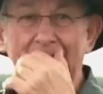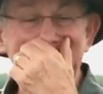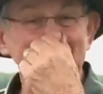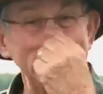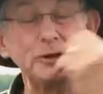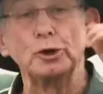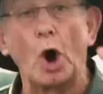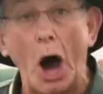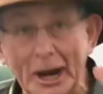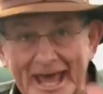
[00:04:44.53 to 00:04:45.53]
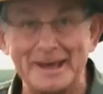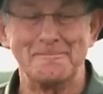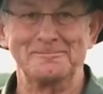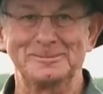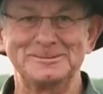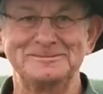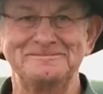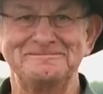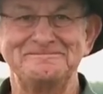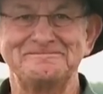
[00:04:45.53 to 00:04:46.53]
And we need to honor him.
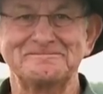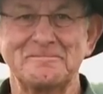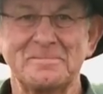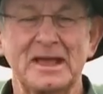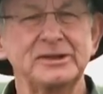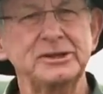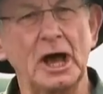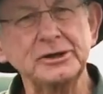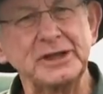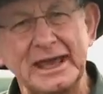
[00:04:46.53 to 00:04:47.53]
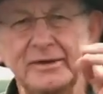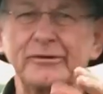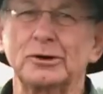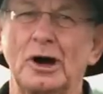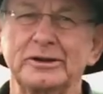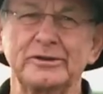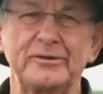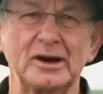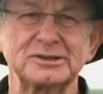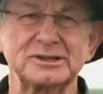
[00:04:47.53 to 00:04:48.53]
Don't take him for granted,
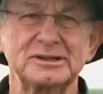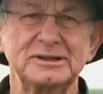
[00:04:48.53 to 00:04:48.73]
folks.